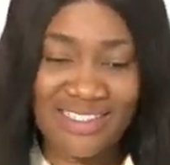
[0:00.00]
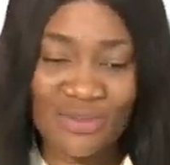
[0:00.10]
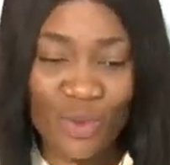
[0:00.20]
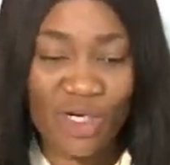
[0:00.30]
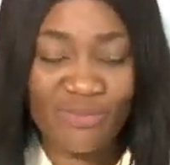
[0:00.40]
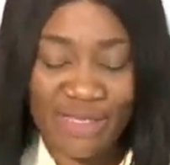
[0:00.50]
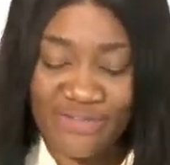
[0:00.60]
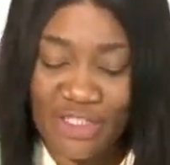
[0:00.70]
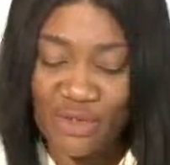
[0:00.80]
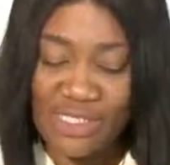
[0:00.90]
in one of my
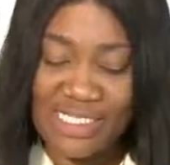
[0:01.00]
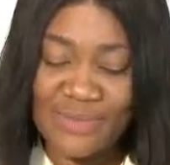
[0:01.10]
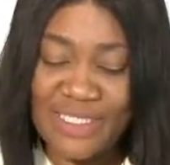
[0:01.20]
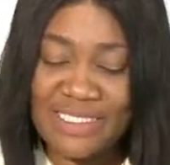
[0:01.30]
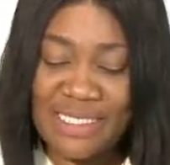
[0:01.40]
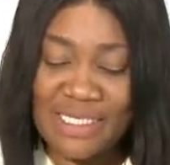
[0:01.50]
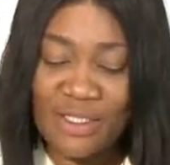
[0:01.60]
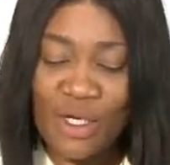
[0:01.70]
videos, and the person said,